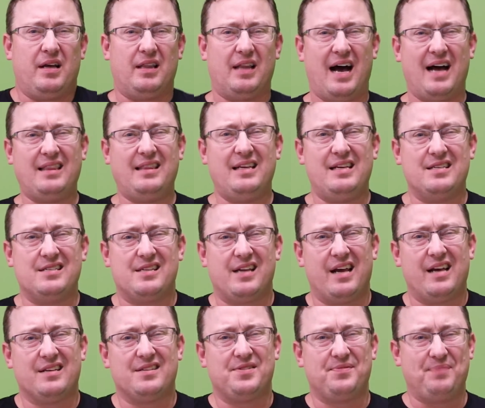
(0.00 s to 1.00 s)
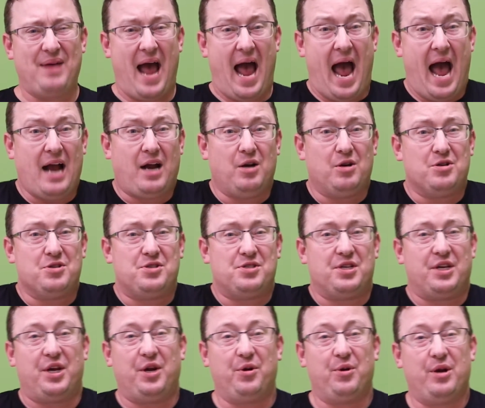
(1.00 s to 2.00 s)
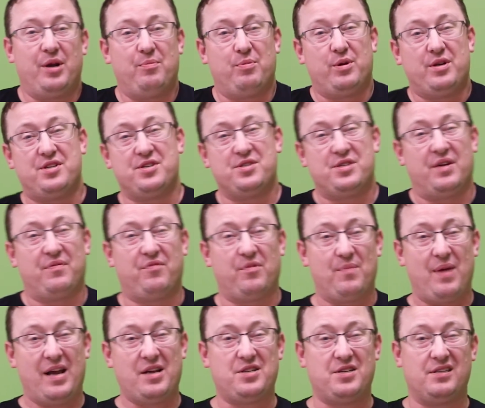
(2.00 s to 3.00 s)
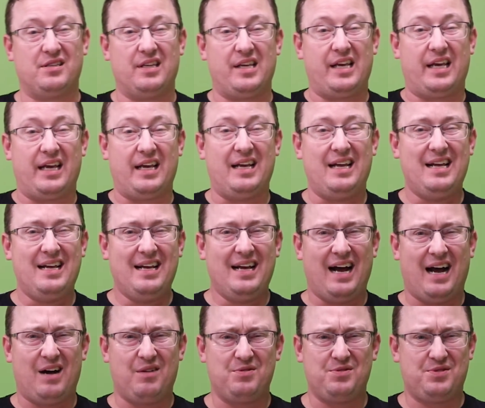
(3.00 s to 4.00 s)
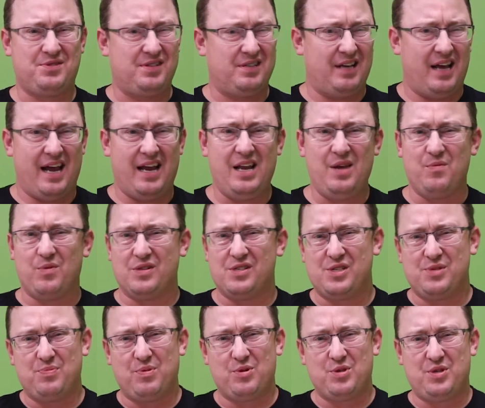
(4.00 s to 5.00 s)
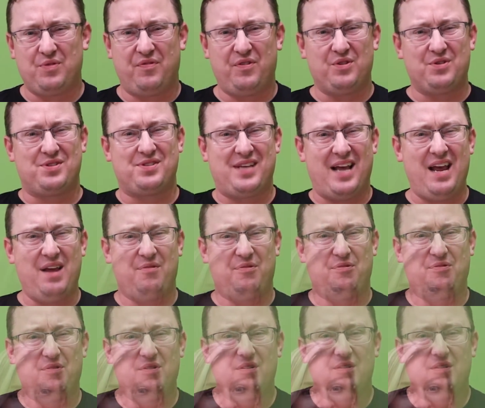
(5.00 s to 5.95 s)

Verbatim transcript: a lot these days. Hackers, security breaches, information leaking. How is anyone supposed to feel safe?